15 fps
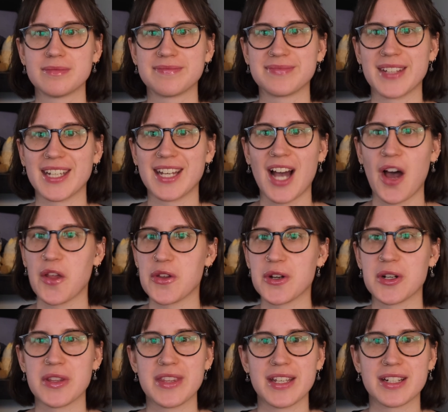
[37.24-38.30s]
like
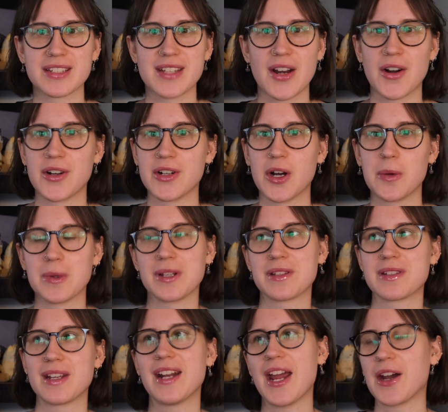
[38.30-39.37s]
other things that aren't always
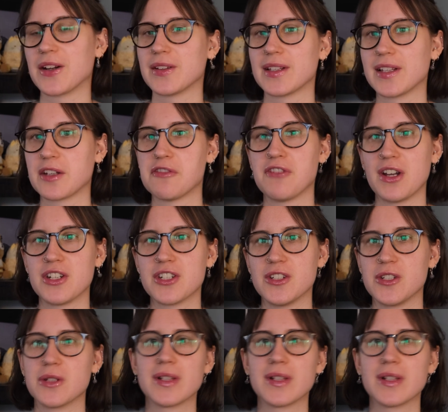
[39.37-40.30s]
inherently like fun to do.